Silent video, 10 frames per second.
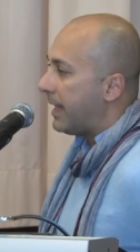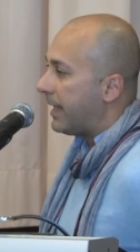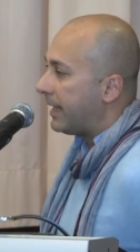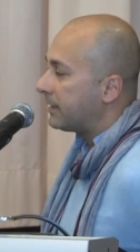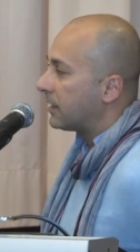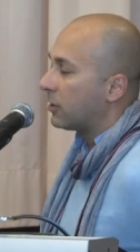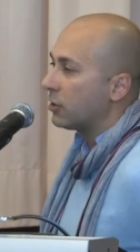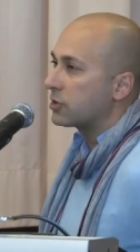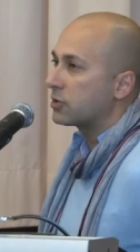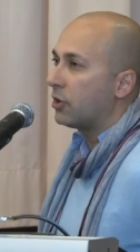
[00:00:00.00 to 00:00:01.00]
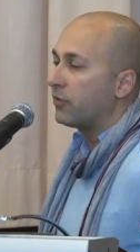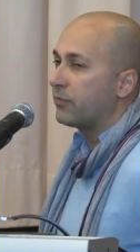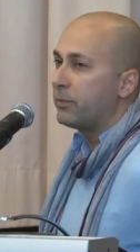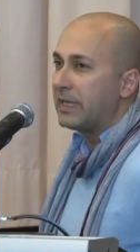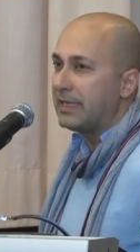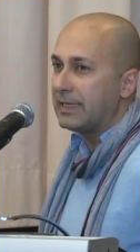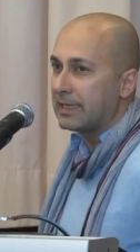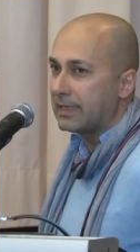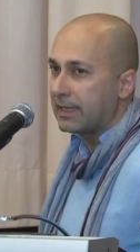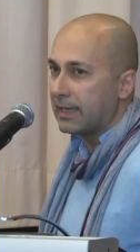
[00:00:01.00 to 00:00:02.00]
and loss of
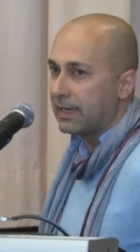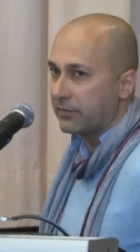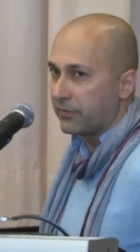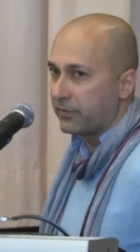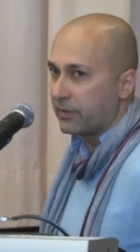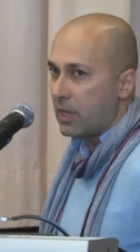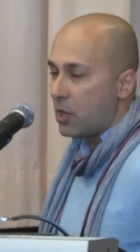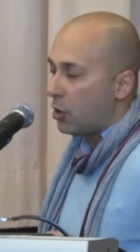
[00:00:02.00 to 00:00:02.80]
meaning in life.